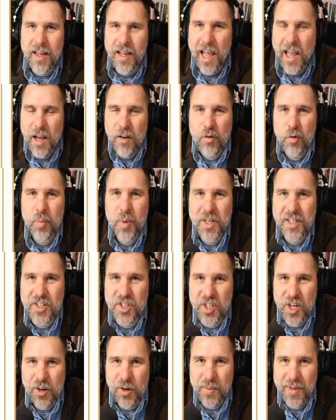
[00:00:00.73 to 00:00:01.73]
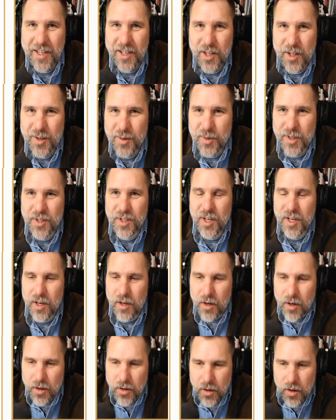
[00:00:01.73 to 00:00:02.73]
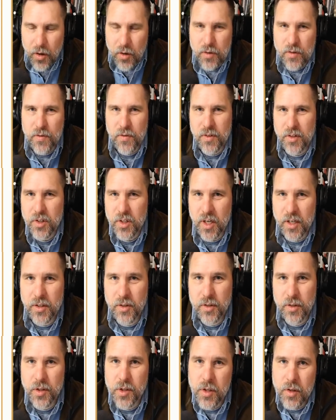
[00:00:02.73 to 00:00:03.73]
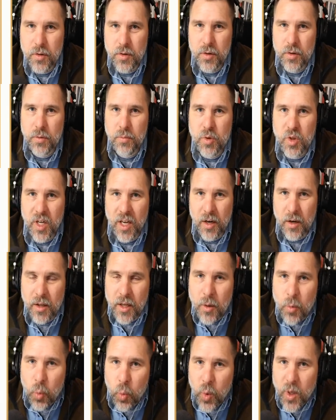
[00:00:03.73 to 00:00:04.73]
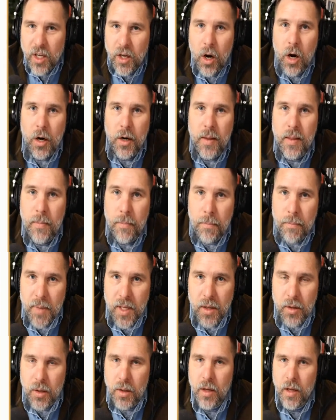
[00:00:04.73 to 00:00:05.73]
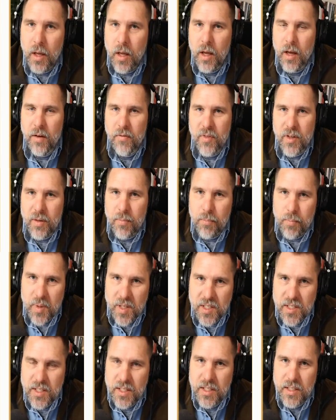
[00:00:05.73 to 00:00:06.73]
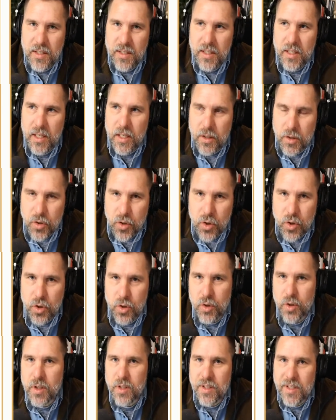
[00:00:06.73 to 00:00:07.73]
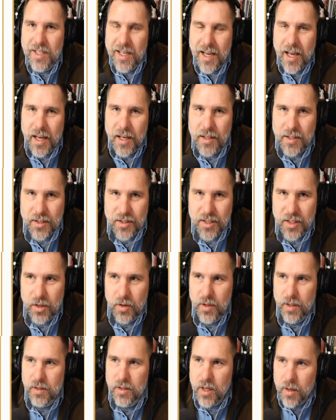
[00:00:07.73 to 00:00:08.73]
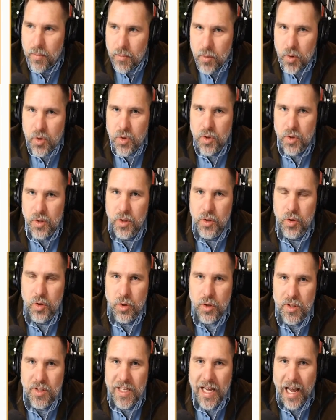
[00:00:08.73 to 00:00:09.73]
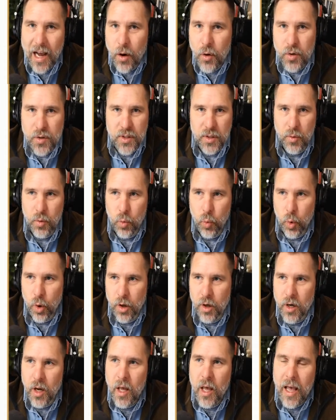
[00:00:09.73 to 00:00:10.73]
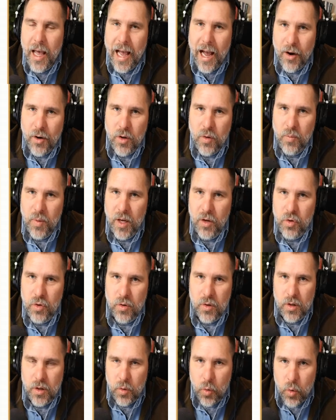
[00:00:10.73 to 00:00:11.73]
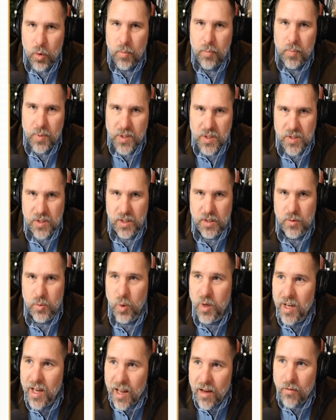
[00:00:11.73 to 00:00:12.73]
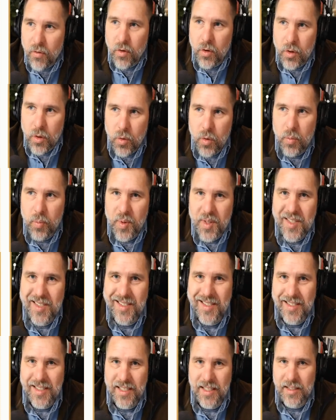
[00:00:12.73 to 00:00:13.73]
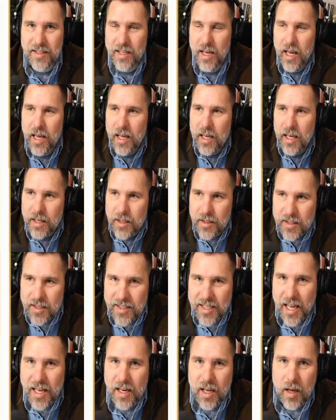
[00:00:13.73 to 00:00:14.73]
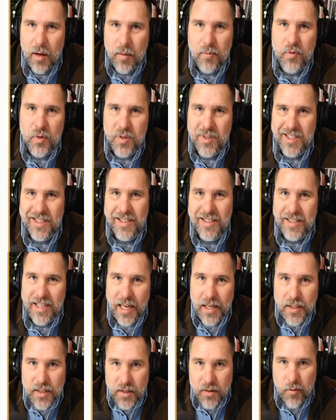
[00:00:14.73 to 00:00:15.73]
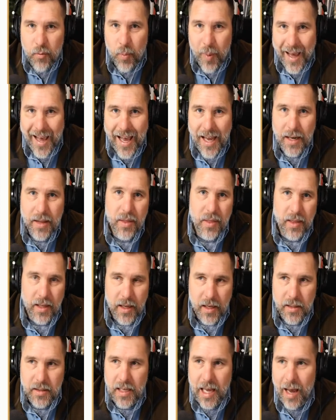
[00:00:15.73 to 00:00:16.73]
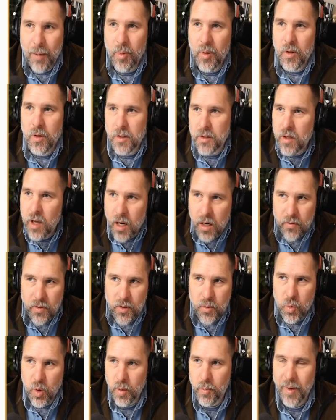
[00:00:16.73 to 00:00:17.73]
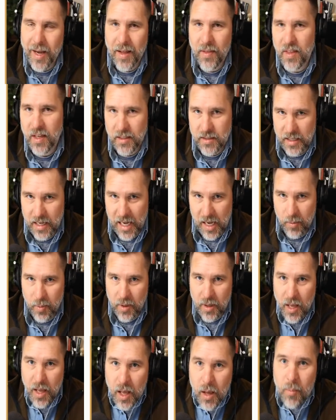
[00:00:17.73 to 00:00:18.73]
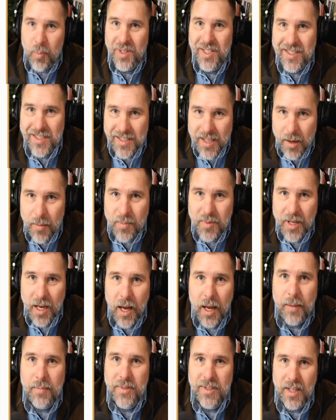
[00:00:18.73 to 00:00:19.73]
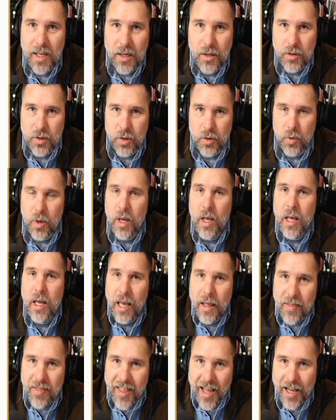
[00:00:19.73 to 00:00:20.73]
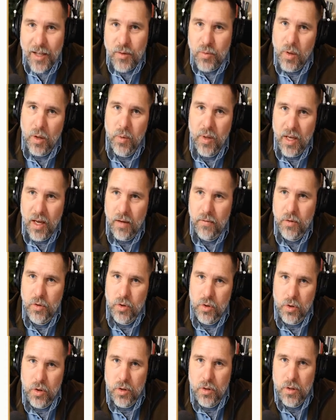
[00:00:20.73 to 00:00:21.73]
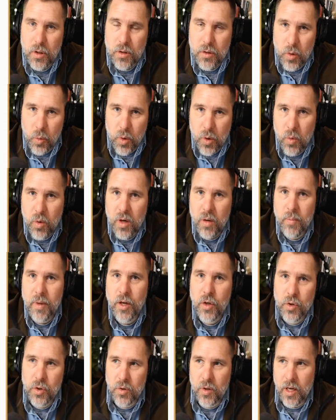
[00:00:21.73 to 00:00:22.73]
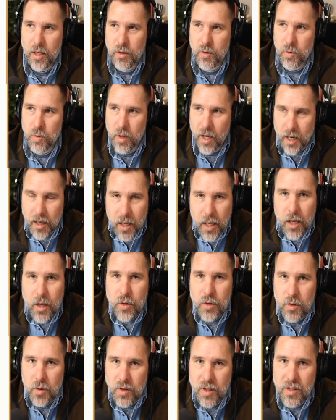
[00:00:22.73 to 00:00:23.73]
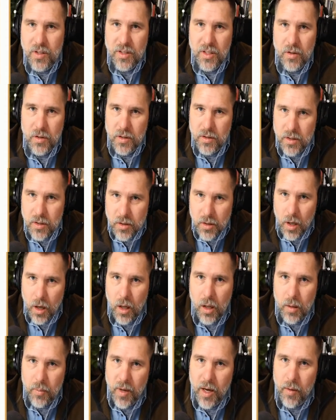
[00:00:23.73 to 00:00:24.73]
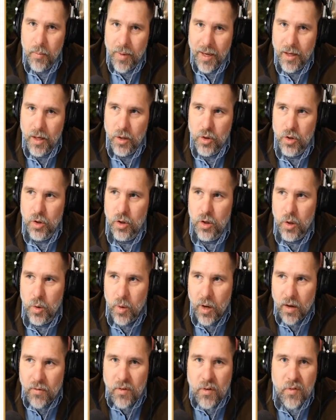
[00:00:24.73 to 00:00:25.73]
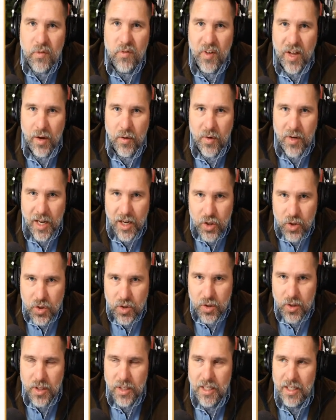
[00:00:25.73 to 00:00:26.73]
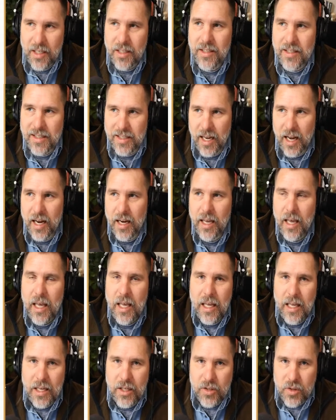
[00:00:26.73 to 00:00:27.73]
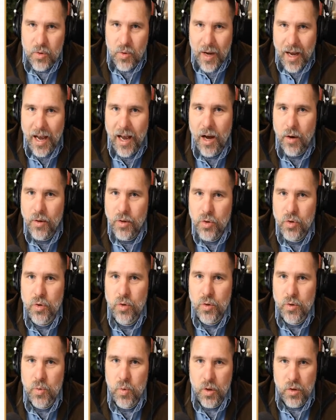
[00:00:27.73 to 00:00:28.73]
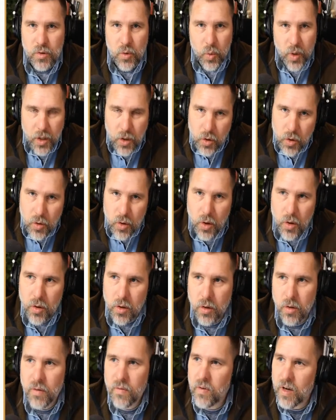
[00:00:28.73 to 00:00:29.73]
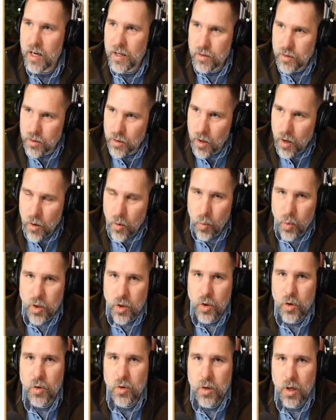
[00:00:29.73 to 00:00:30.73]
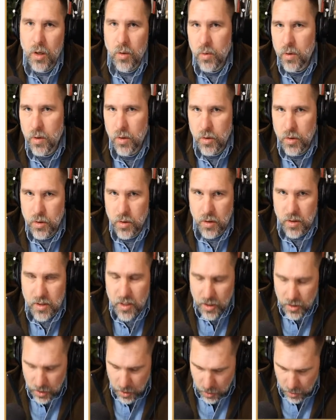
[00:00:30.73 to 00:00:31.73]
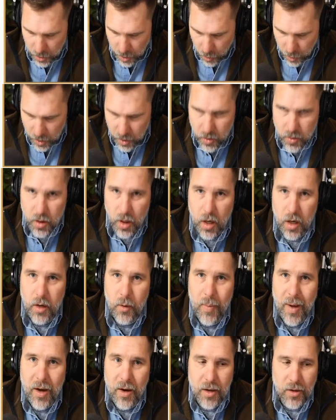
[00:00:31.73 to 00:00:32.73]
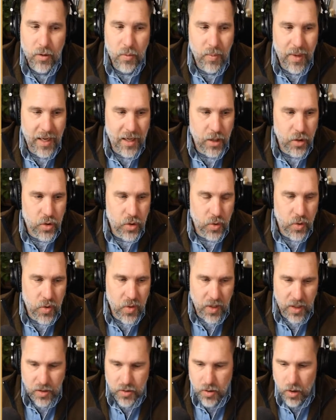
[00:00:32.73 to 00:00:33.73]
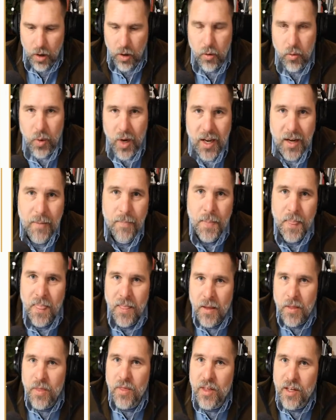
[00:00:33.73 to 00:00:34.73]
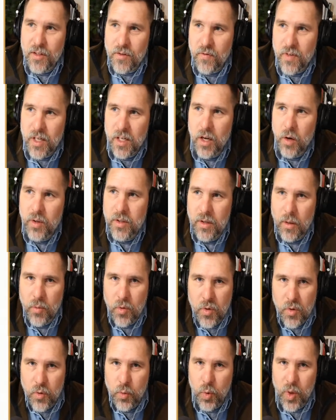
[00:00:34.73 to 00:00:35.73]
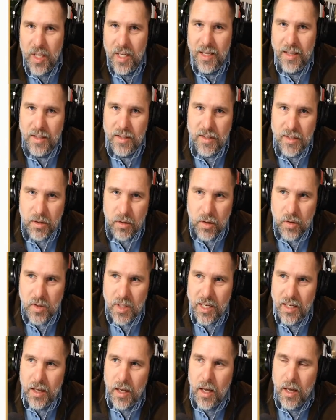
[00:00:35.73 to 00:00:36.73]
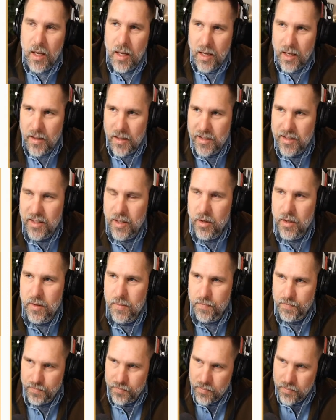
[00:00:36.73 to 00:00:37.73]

Hey everybody, Jeremy Goodrich here, your host for the Shine Insurance YouTube channel, and we are in the middle of the business insurance series. Commercial insurance, how does it work? How do you make sure that your business, whatever your business is set up for success if bad things happen? Look, none of us want bad things to happen, but sometimes they do, and that's why we have insurance, so we want to make sure that's right. So this series is all about making sure you have a foundational insight into how insurance works, so when you go to your advisor, when you're talking with your insurance agent, you know what you're talking about and you're making sure things are right. This video is number 3 in the series.